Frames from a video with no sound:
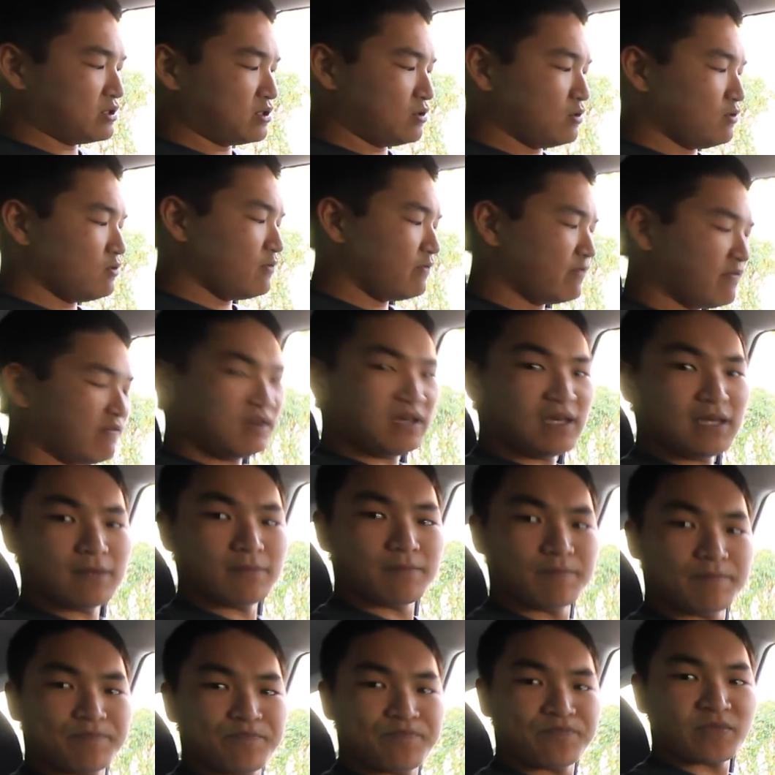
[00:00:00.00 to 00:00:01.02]
two feet
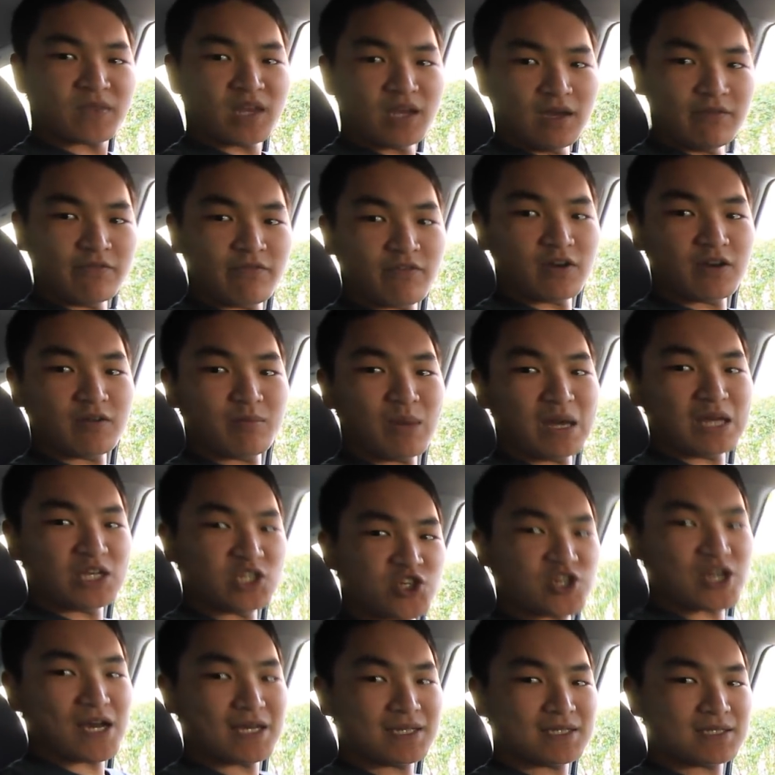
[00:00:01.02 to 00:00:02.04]
in front of my
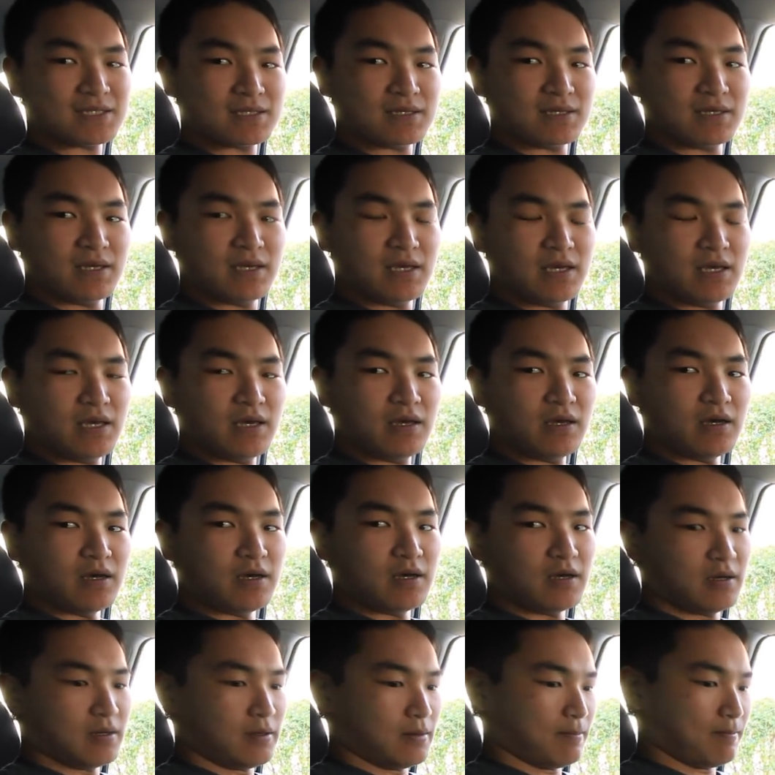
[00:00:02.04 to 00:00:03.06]
chest.
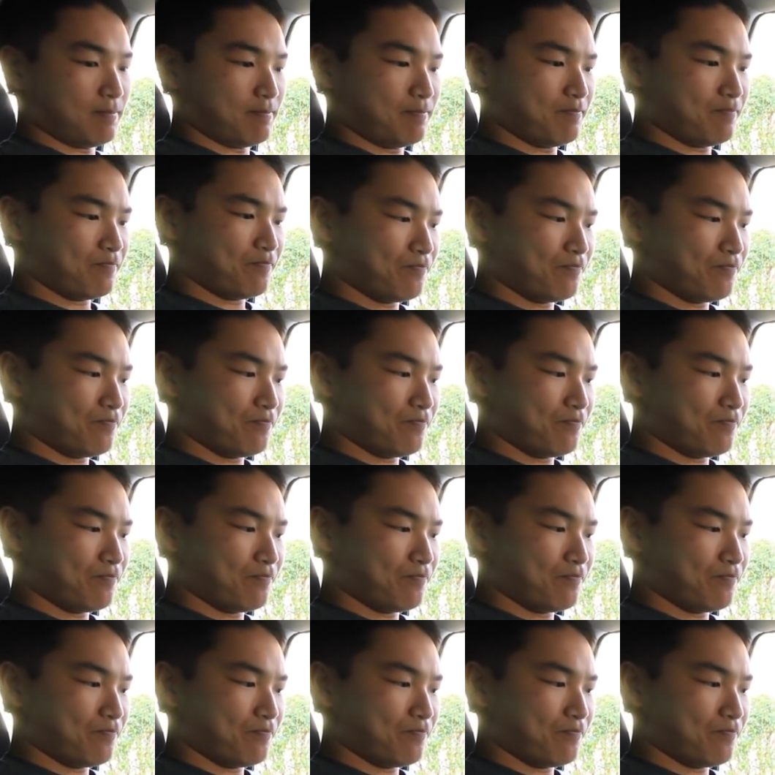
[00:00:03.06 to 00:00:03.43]
Um,